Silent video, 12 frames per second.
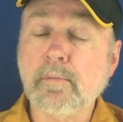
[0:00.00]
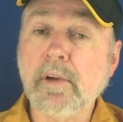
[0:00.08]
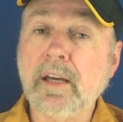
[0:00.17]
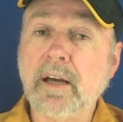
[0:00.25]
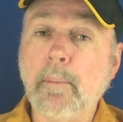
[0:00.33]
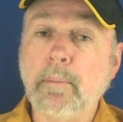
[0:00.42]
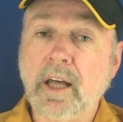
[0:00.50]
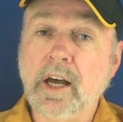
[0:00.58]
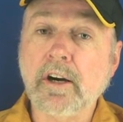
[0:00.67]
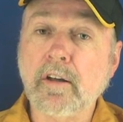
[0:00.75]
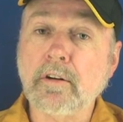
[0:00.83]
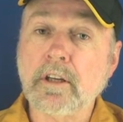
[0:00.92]
it being
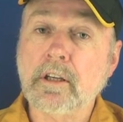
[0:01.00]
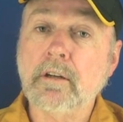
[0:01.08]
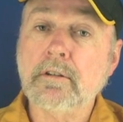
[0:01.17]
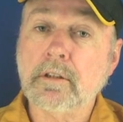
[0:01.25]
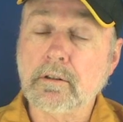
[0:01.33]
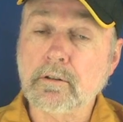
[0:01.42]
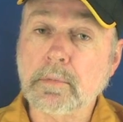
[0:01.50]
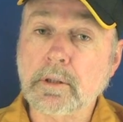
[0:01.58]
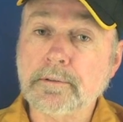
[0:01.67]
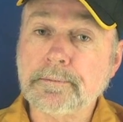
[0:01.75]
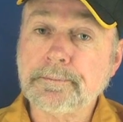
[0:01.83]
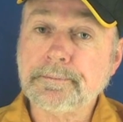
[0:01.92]
uploaded onto YouTube,